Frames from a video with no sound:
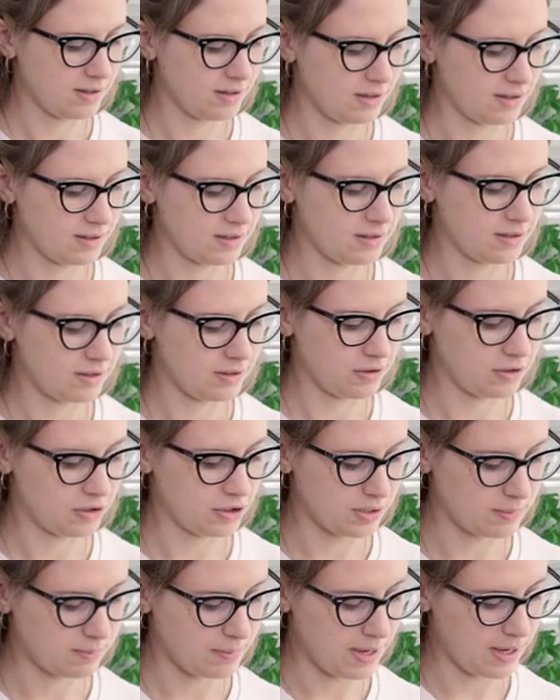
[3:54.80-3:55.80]
because you can
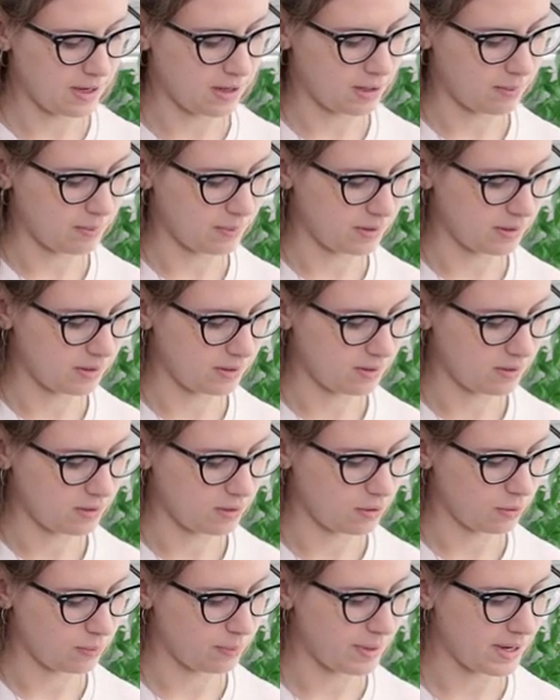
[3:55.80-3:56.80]
just bake up a
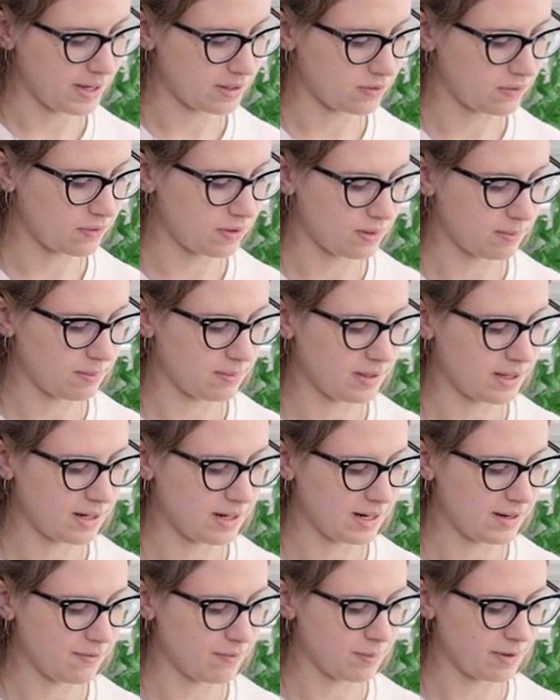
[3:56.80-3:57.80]
whole batch of them and then
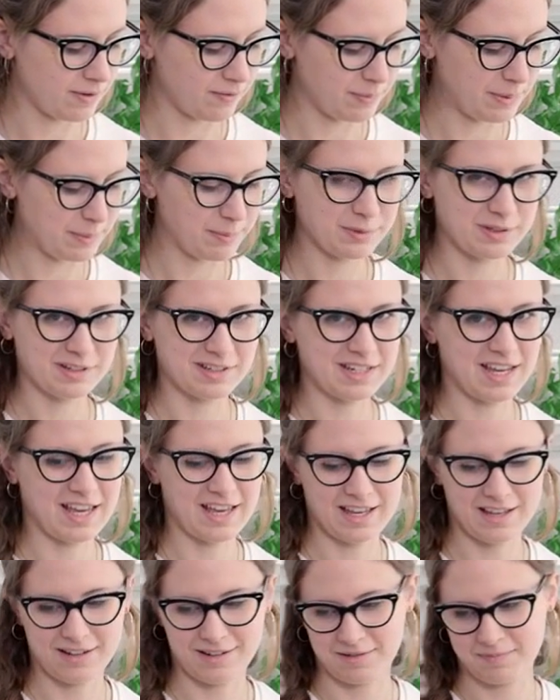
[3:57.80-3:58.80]
leave them out for people to
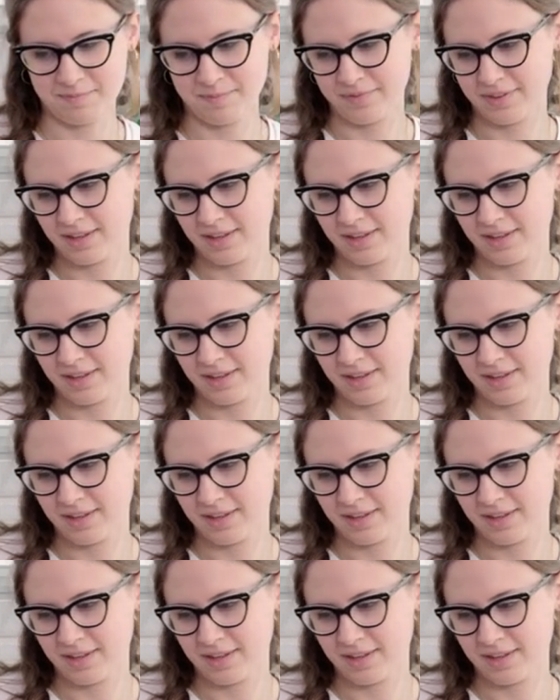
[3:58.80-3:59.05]
take and